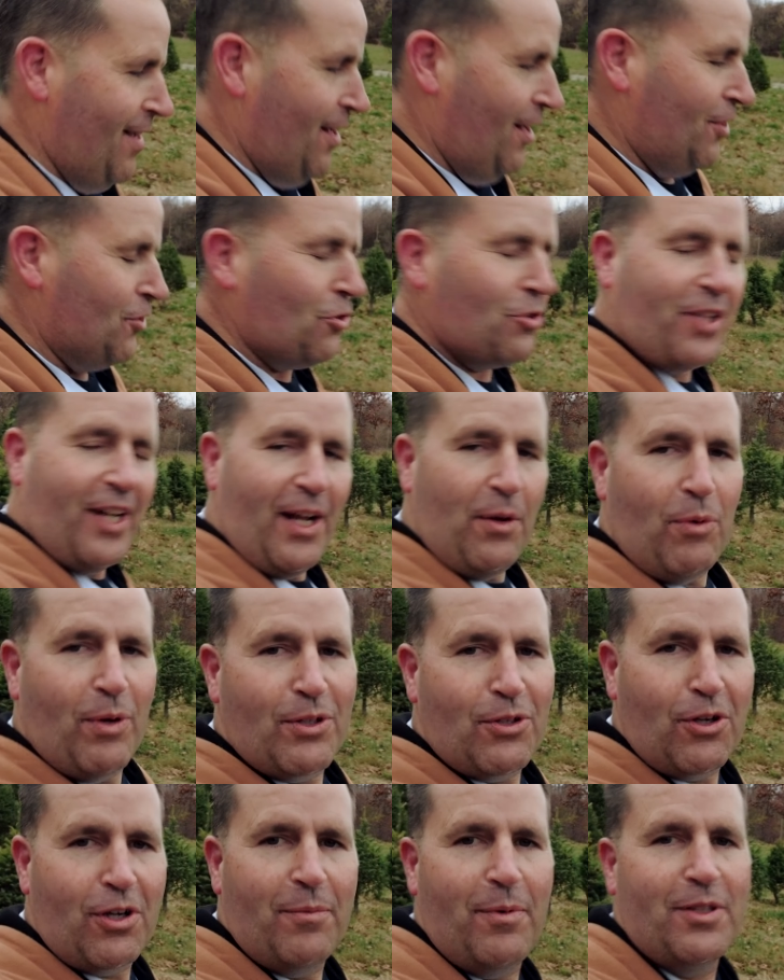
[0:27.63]
So today I want
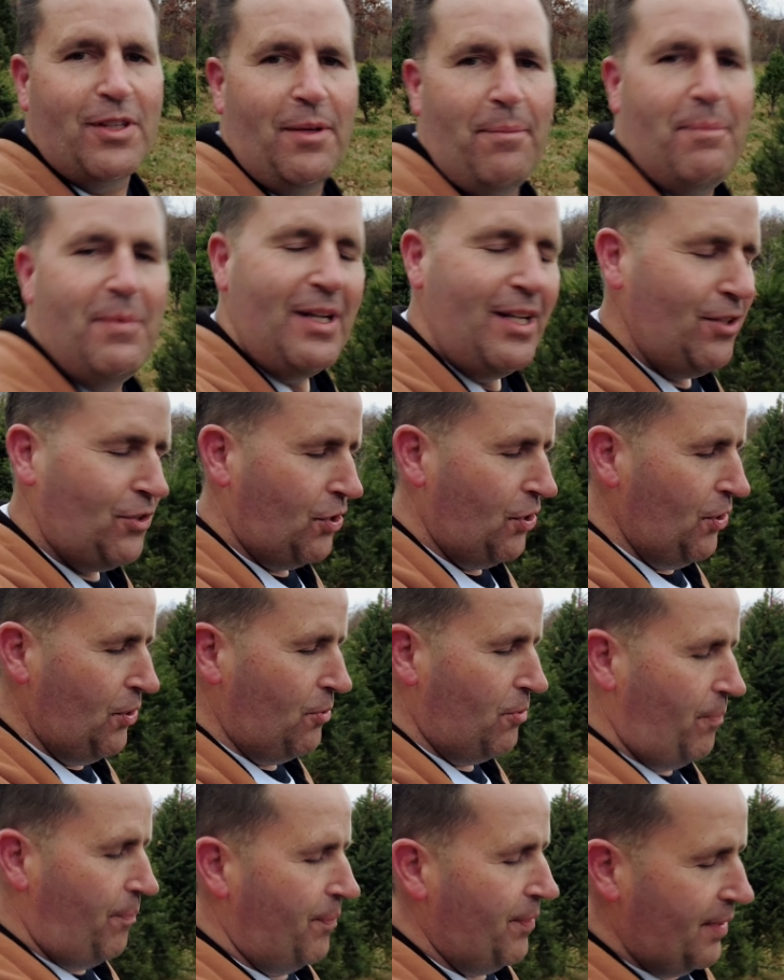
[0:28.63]
to talk about the Mini
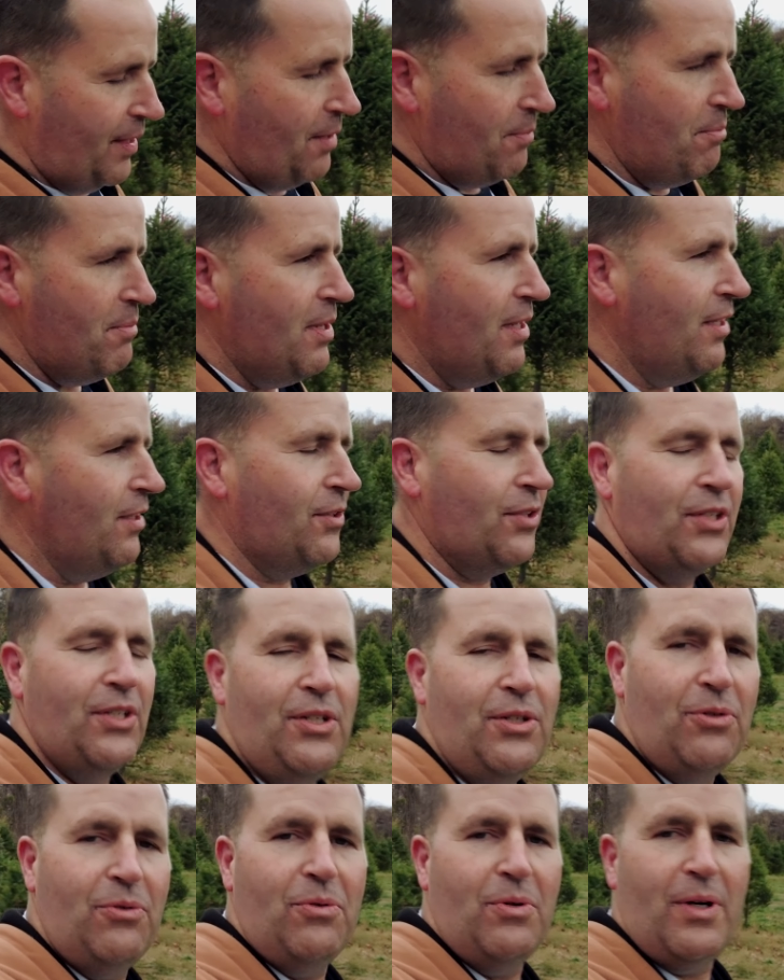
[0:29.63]
2. The Mini
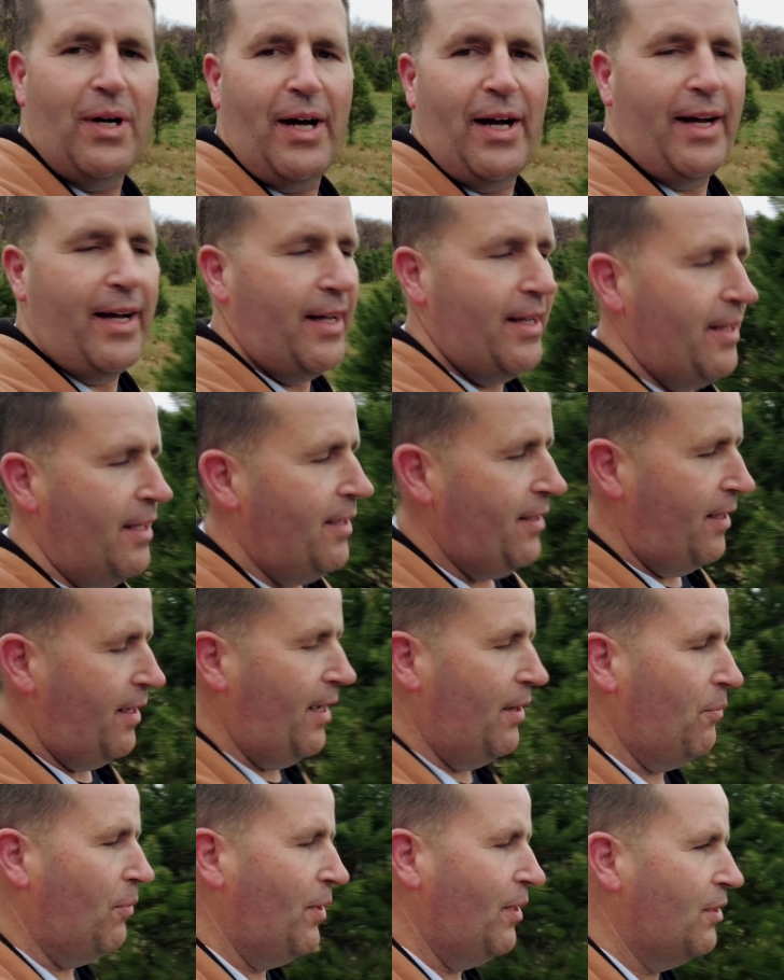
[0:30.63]
2,
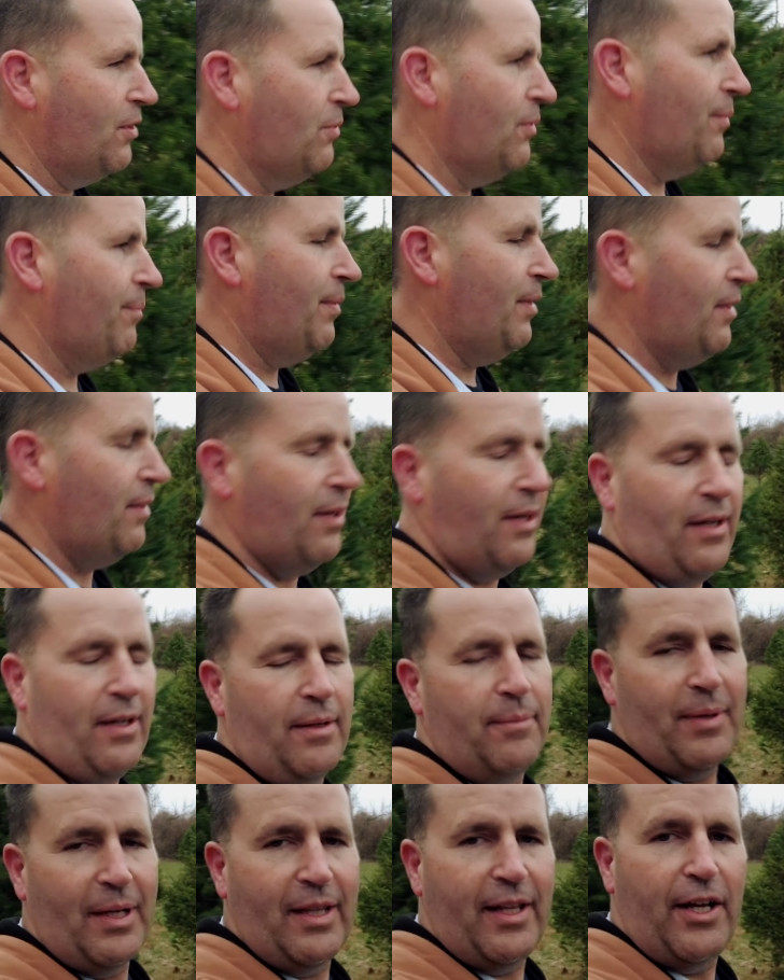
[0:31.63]
I went into it a bit
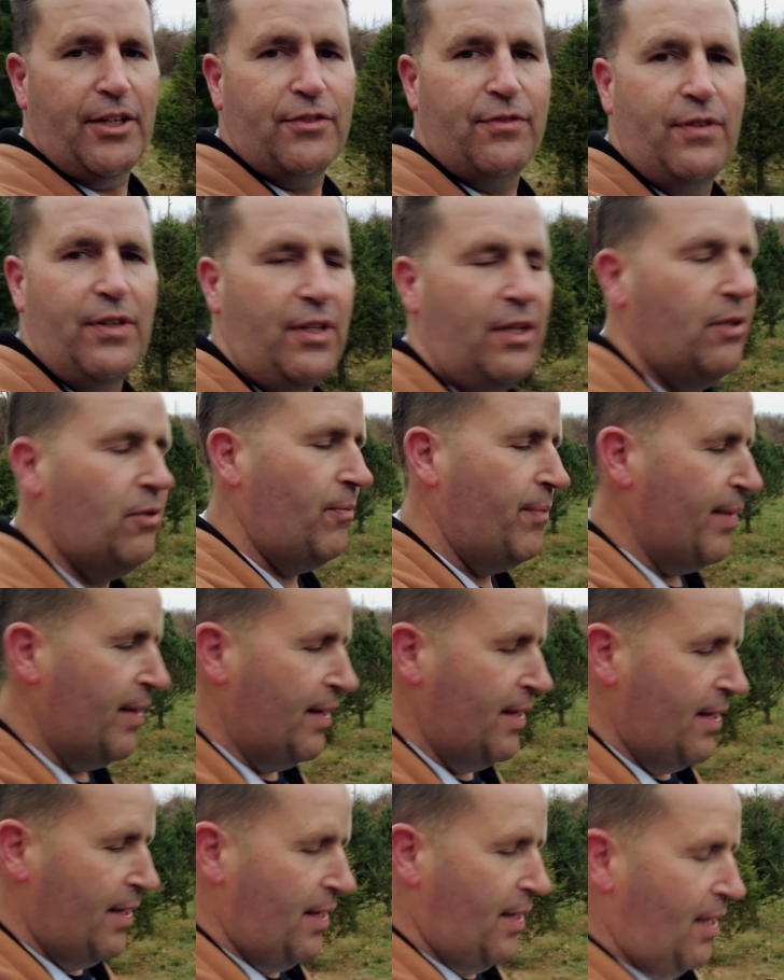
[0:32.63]
on my last video,
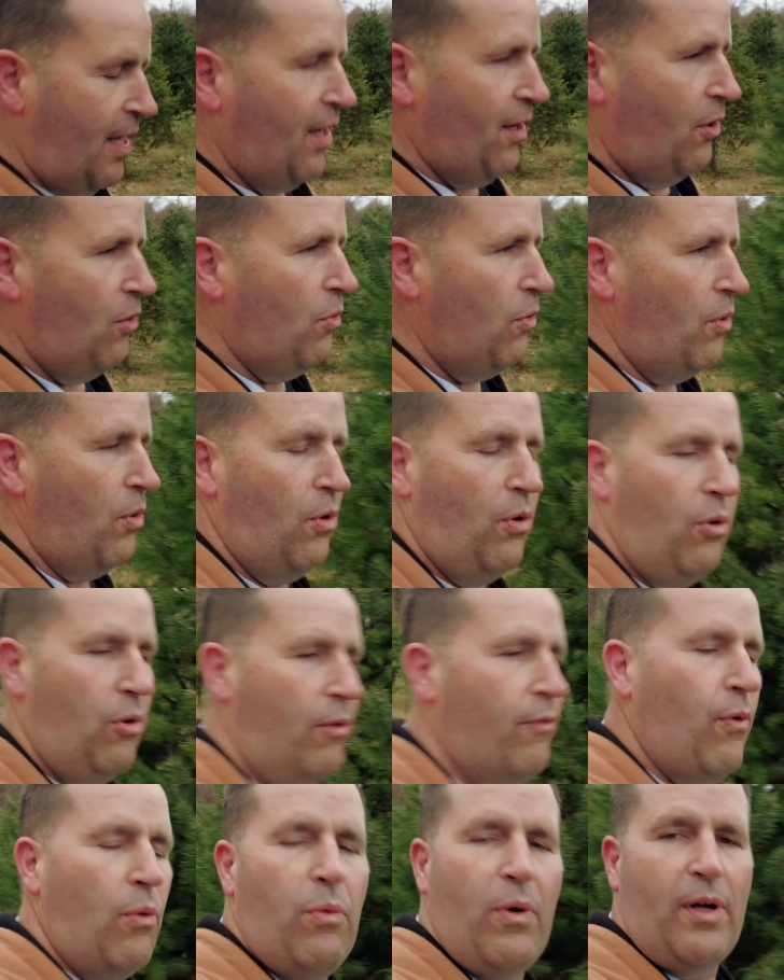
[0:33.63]
how
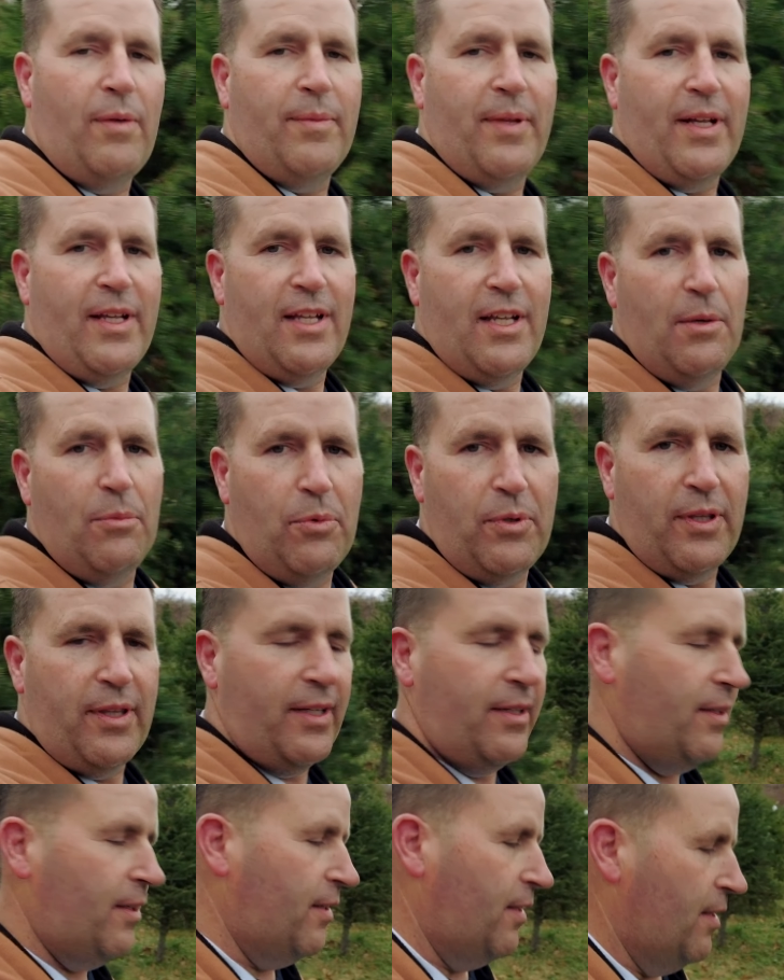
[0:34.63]
overwhelmed I am with
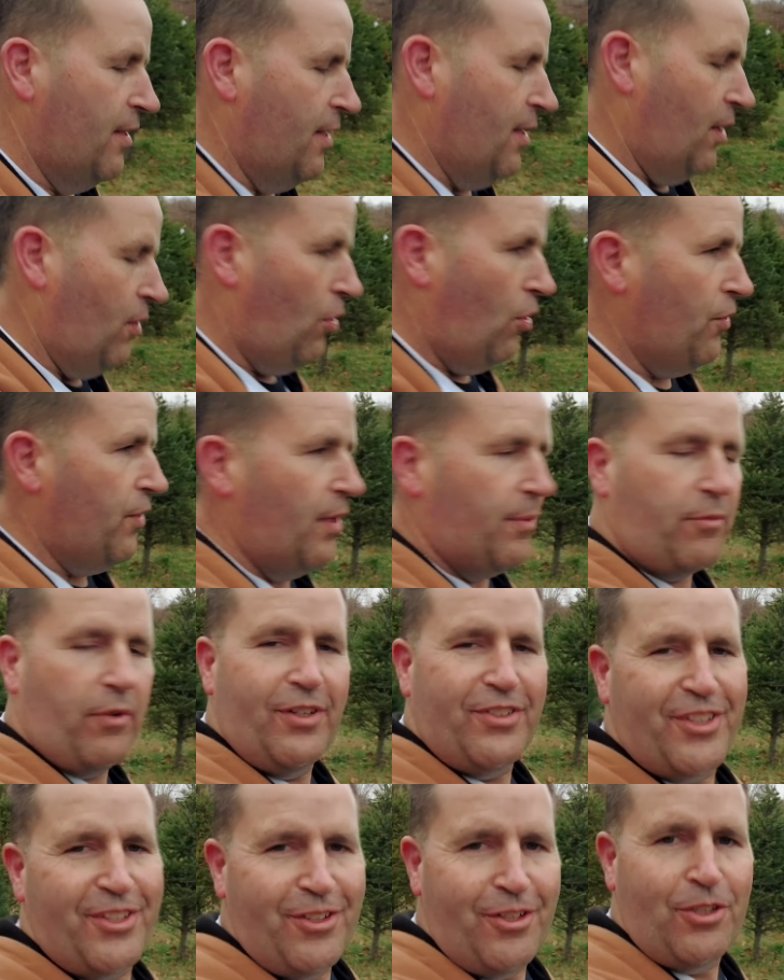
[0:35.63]
all the
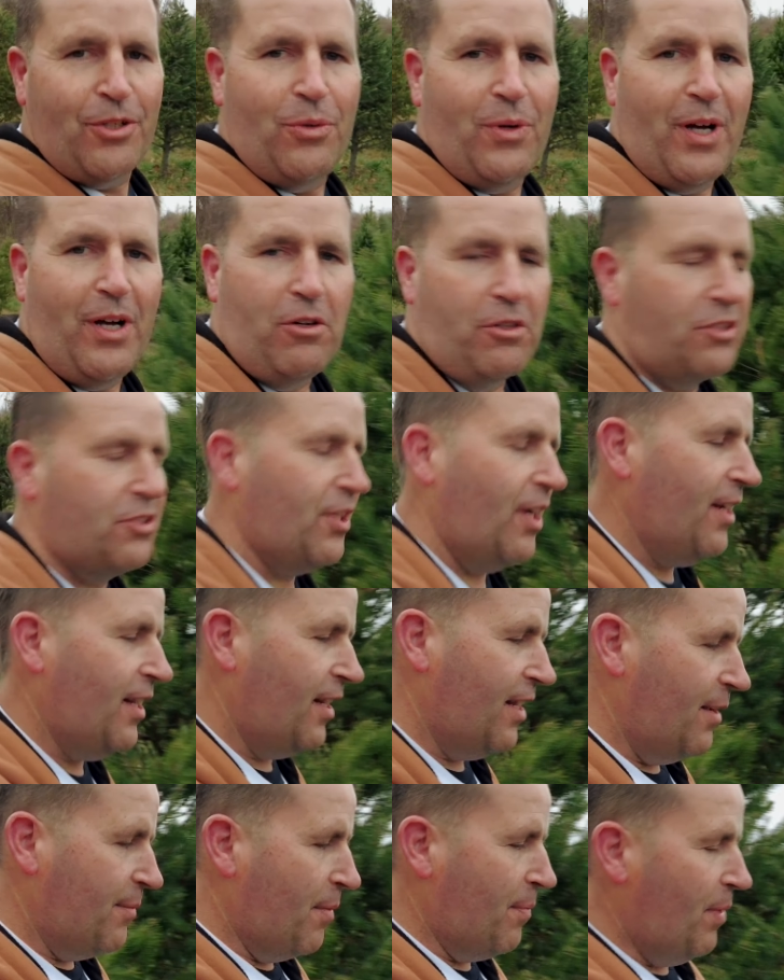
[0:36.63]
upgrades I did to it, how excited I
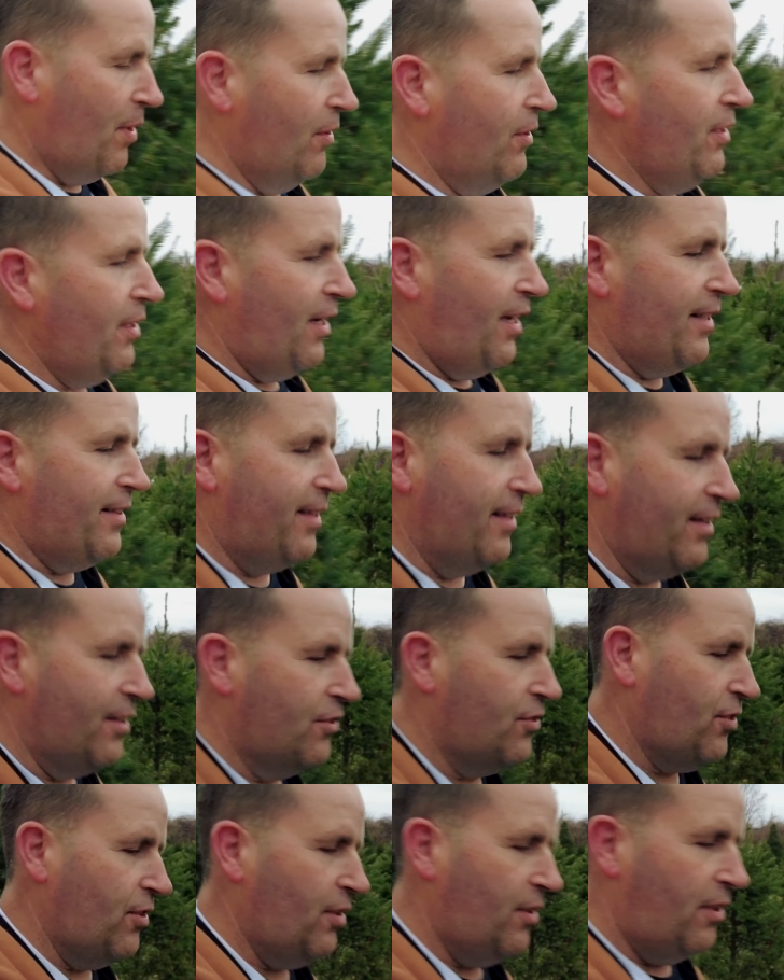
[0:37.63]
am about it. I think
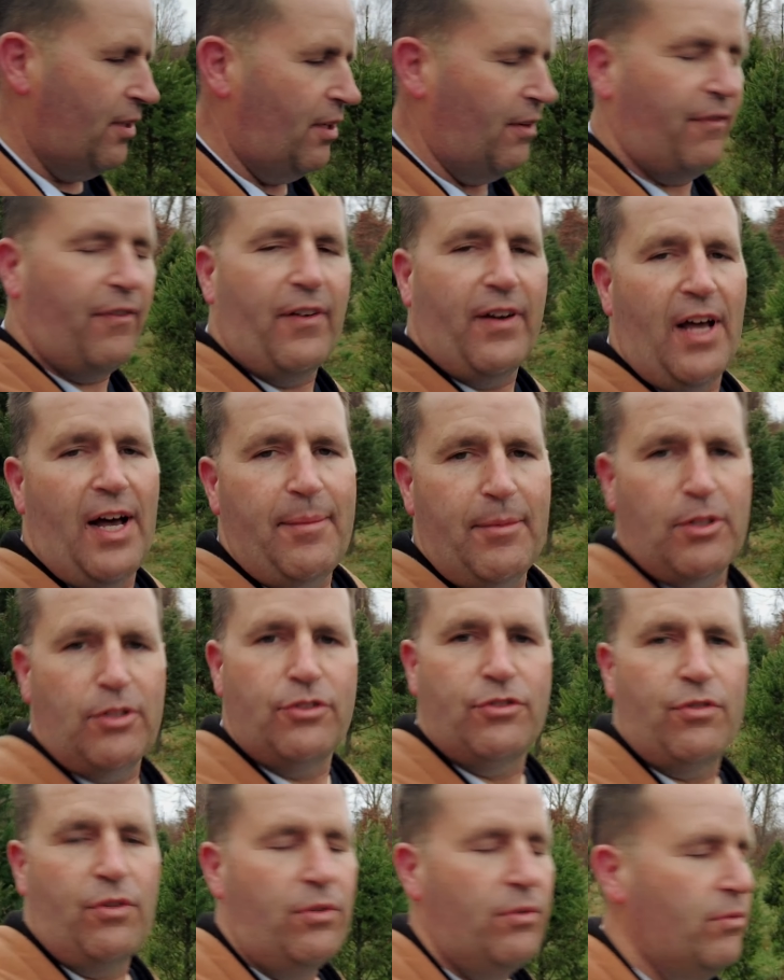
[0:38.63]
it's a phenomenal
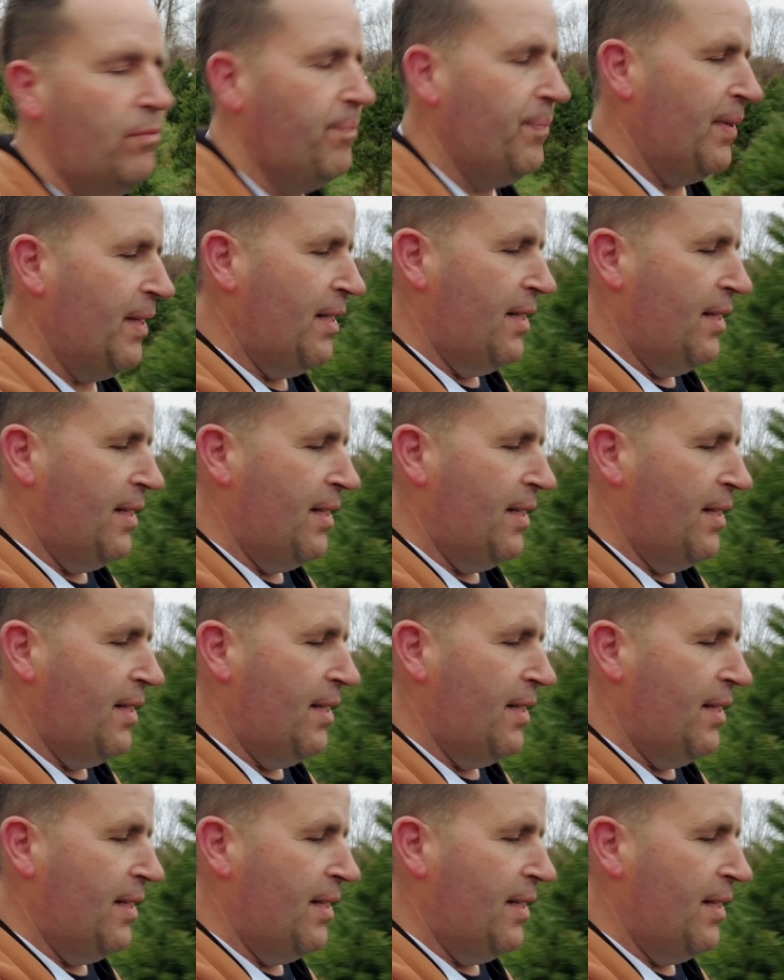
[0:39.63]
drone.